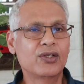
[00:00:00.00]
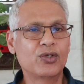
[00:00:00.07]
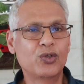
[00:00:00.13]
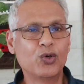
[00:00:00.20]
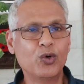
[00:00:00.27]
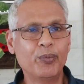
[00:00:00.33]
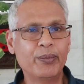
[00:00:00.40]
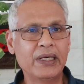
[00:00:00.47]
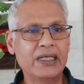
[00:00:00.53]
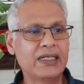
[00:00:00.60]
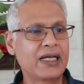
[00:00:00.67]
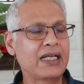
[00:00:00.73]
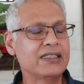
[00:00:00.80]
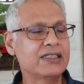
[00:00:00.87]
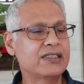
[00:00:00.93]
human
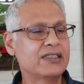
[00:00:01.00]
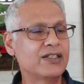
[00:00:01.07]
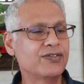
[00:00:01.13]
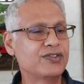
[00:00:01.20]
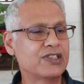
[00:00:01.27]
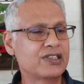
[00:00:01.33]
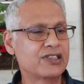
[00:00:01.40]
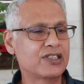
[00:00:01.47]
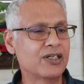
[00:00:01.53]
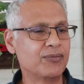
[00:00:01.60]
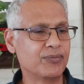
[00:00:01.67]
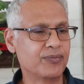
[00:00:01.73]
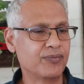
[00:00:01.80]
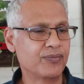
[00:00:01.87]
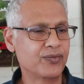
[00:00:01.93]
digestive system.
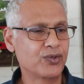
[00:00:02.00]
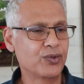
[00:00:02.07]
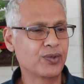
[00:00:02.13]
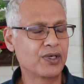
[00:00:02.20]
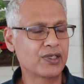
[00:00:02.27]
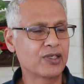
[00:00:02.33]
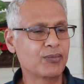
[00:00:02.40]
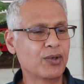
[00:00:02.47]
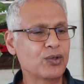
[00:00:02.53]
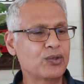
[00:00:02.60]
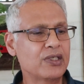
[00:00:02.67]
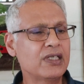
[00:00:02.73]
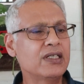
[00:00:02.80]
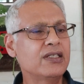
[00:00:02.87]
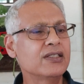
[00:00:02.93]
You heard about
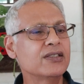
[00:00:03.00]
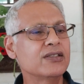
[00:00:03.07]
it?